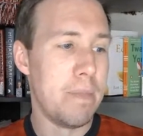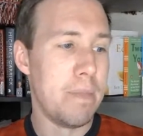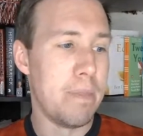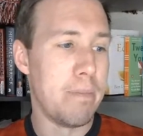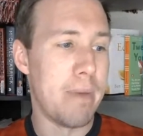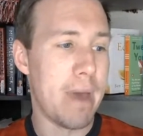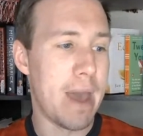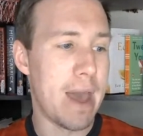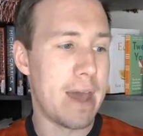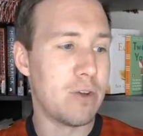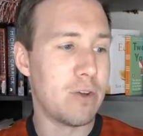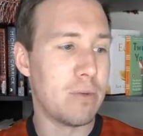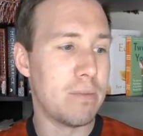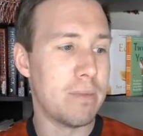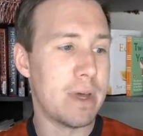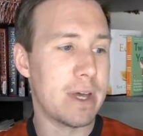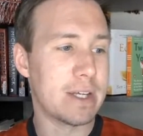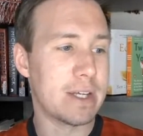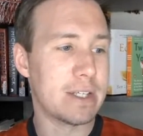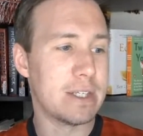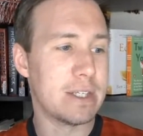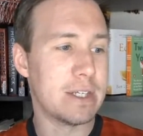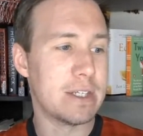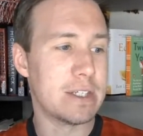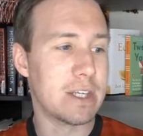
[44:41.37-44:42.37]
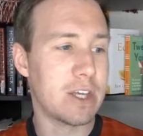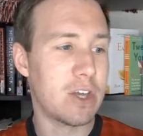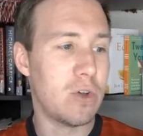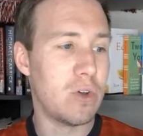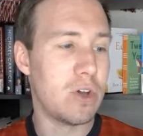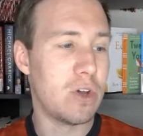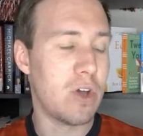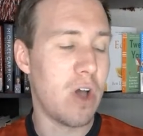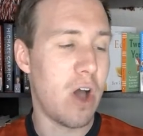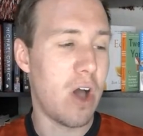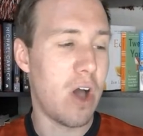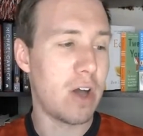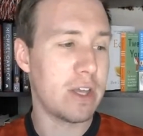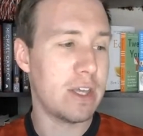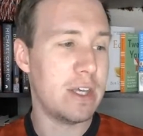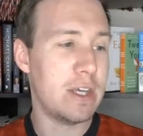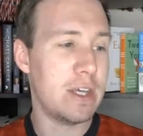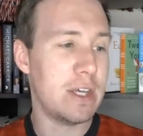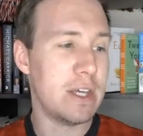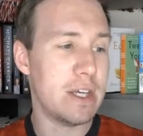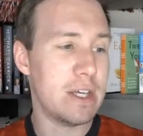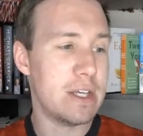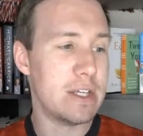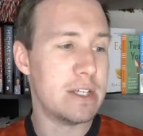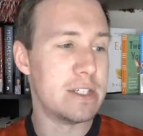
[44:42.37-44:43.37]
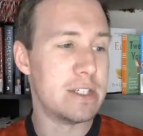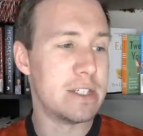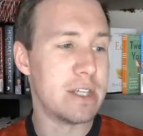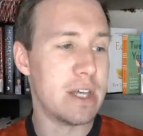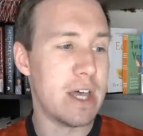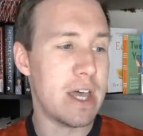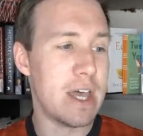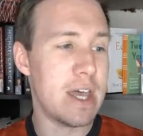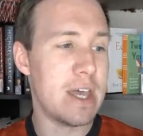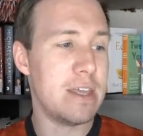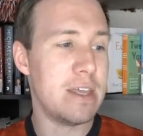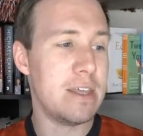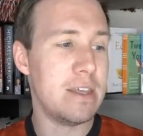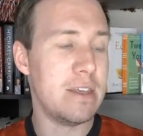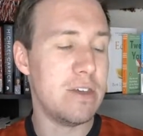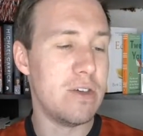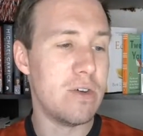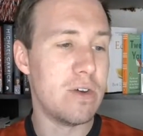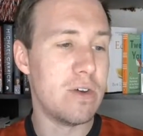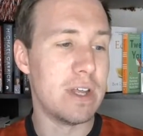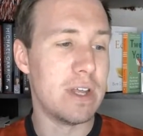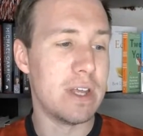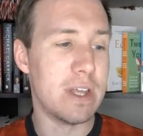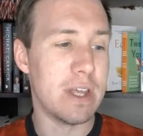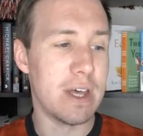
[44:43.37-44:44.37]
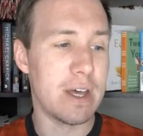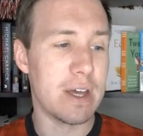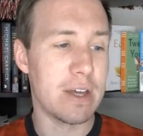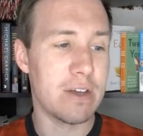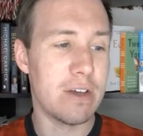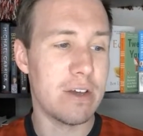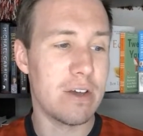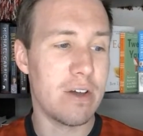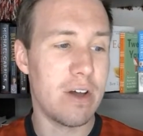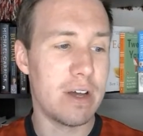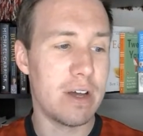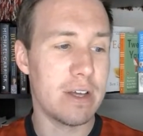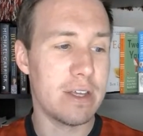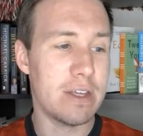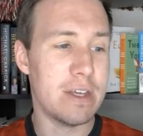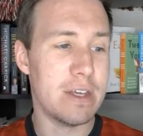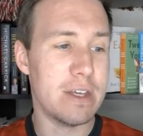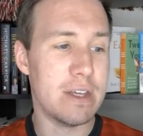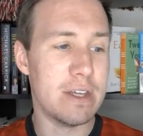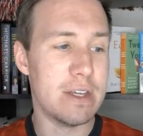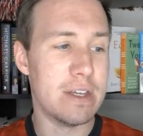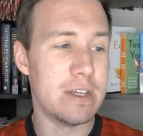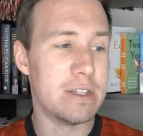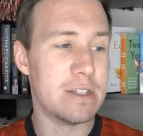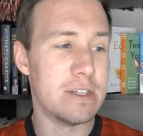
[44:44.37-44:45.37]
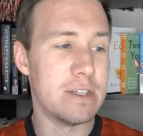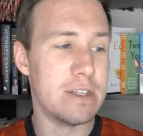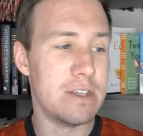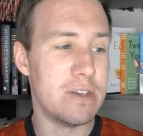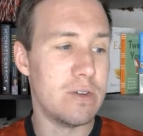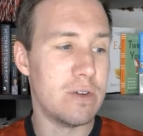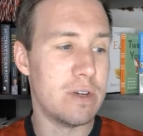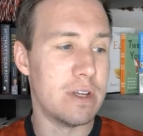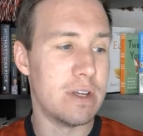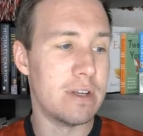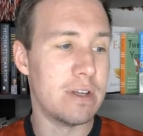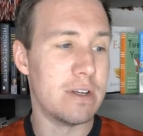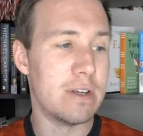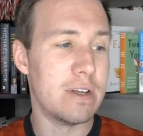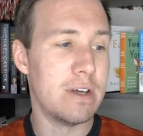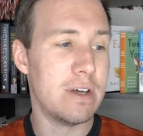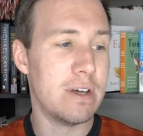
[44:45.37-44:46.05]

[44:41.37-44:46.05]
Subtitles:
Bandomex says Kukonki is a unit. Yeah, Kukonki is a unit.